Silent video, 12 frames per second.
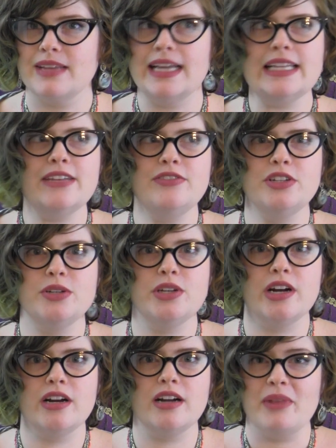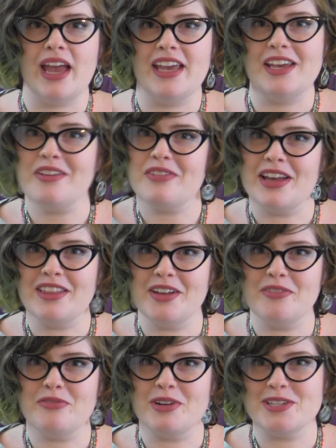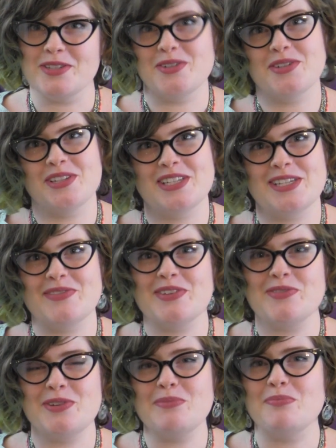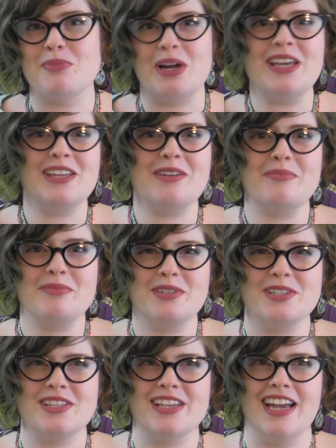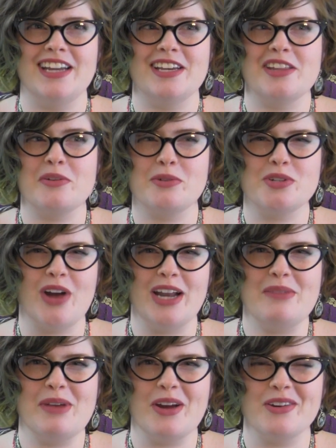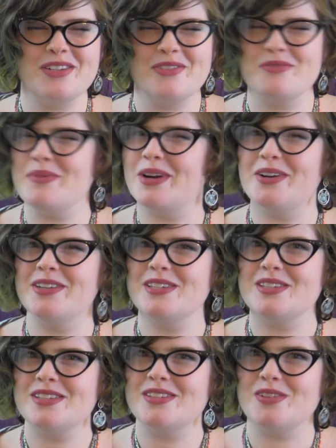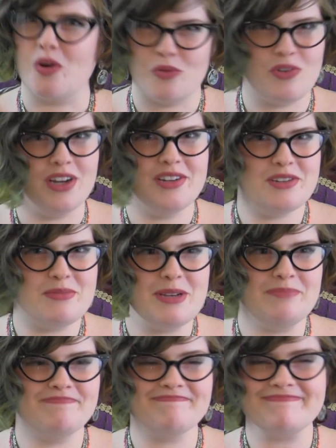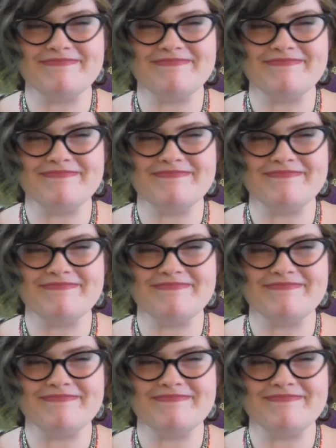I love the new year. Naive, I love resolutions even if we break them. Just the idea that we're trying to make ourselves better is so fun to me.